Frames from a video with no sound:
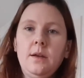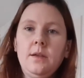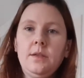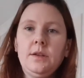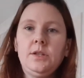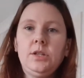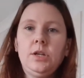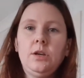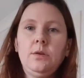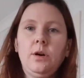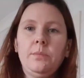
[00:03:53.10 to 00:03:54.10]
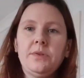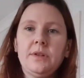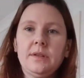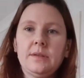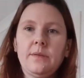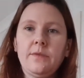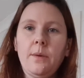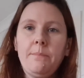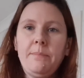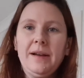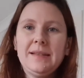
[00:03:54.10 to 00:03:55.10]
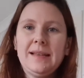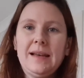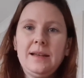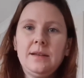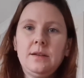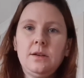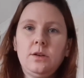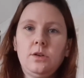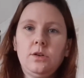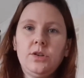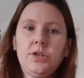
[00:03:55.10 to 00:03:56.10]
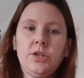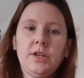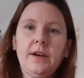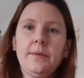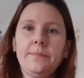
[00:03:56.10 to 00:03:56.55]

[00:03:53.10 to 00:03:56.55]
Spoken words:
there are two options. So we've got butter or sugar.